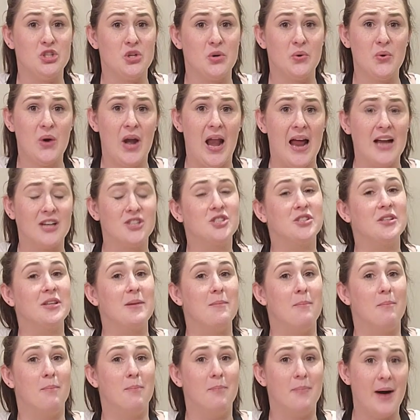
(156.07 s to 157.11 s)
don't actually
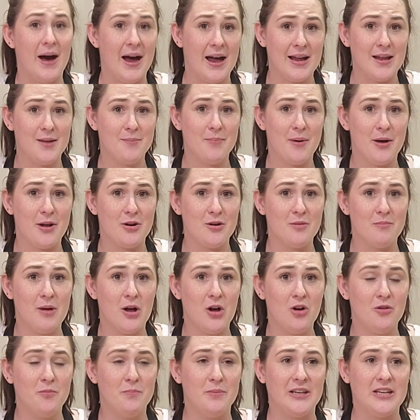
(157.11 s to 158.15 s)
buy
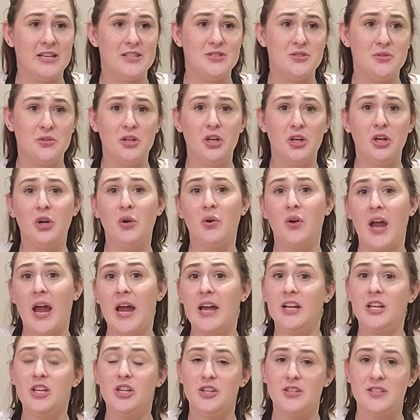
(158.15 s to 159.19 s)
buttermilk because you can
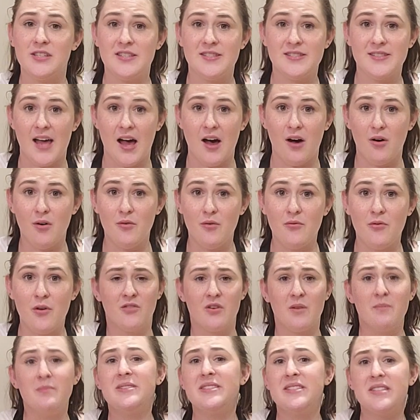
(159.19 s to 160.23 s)
create it yourself
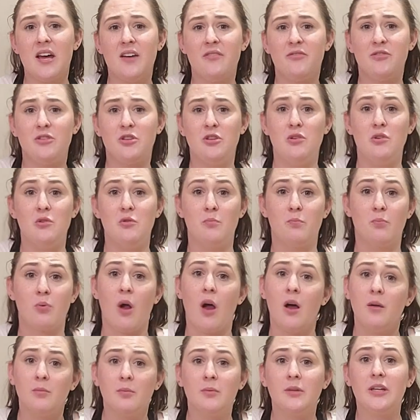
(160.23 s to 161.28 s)
from stuff you
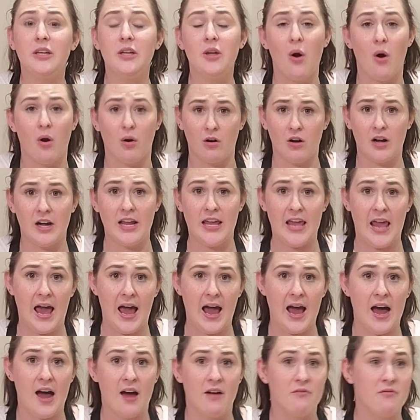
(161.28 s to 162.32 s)
probably already
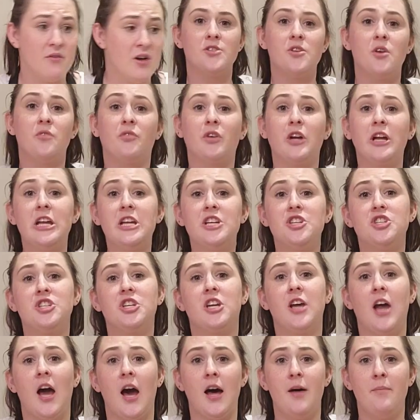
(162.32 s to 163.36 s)
have. So for
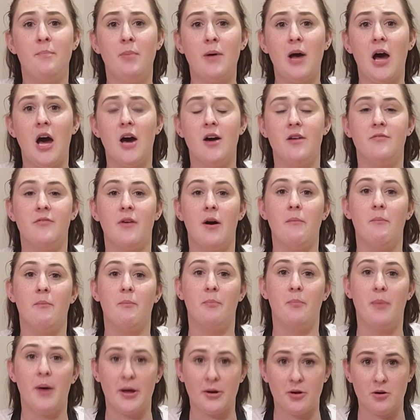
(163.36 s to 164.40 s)
each cup
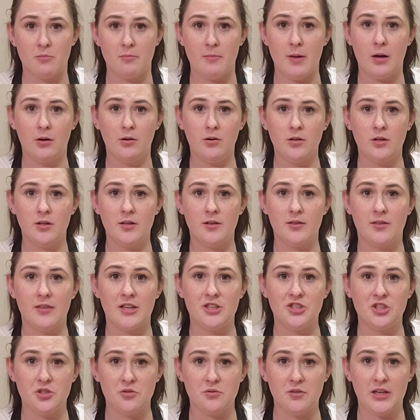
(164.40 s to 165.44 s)
of buttermilk
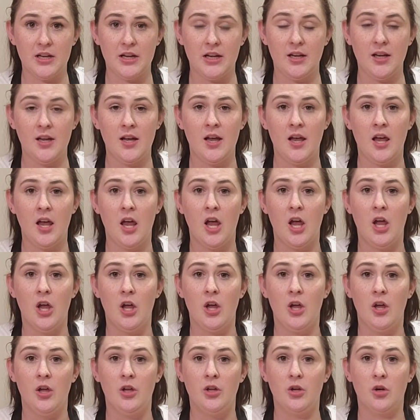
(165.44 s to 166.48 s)
that you need,
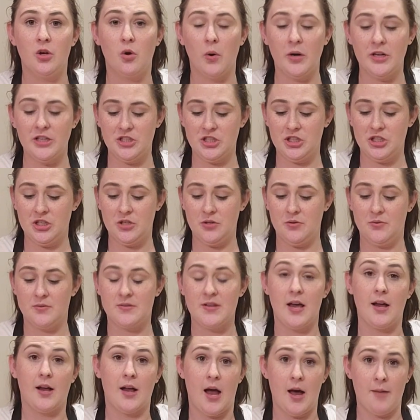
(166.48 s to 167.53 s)
you're going to use
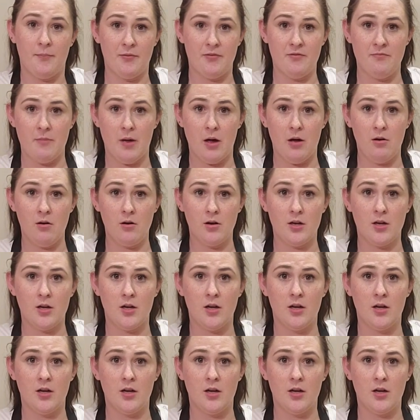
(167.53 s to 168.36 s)
a cup of milk